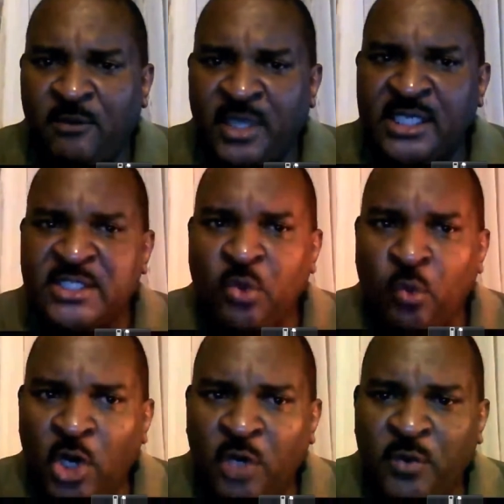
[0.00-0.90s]
it is to
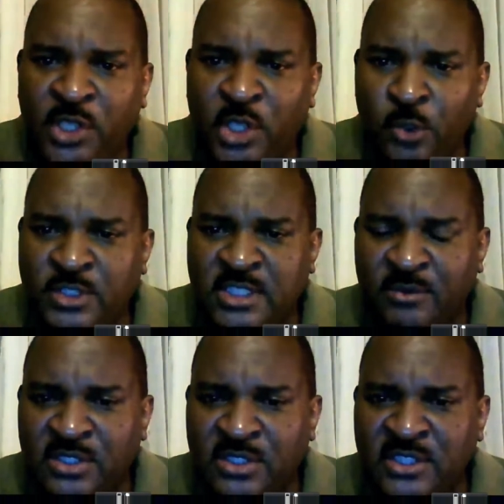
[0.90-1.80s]
work with the youth
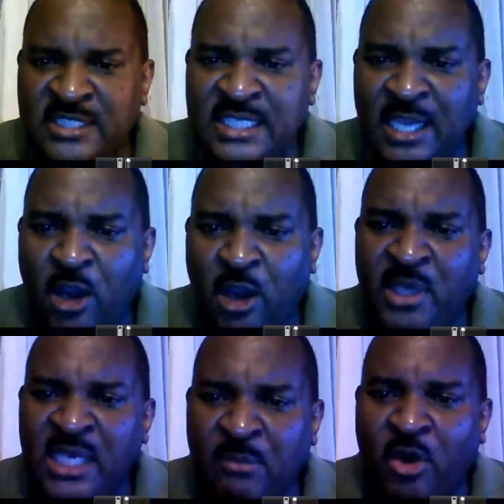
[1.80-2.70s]
to see how
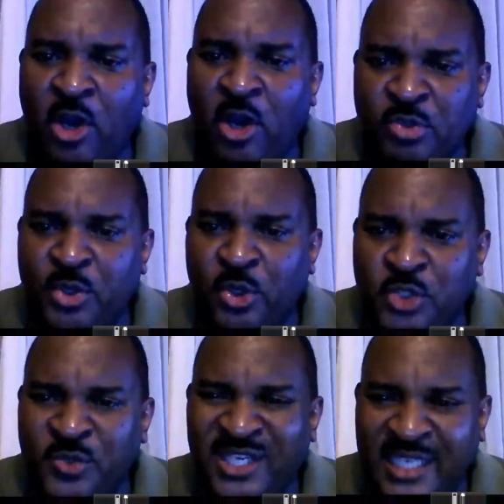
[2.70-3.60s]
many more
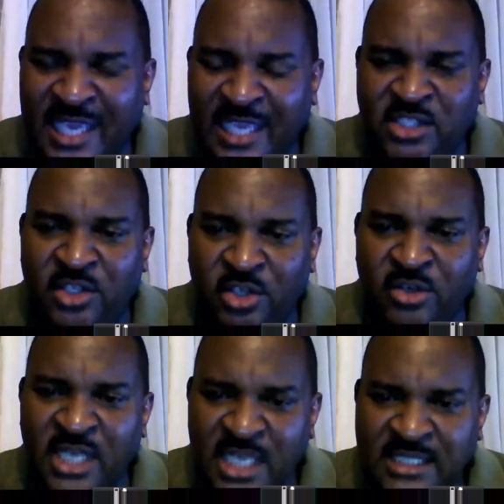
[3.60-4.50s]
entrepreneurs we could get. You
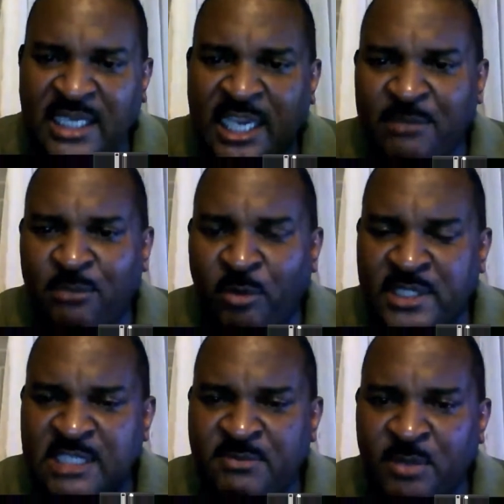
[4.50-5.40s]
need to get more
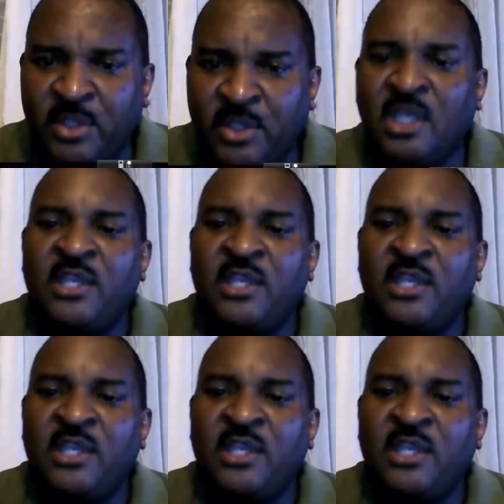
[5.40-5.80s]
business people.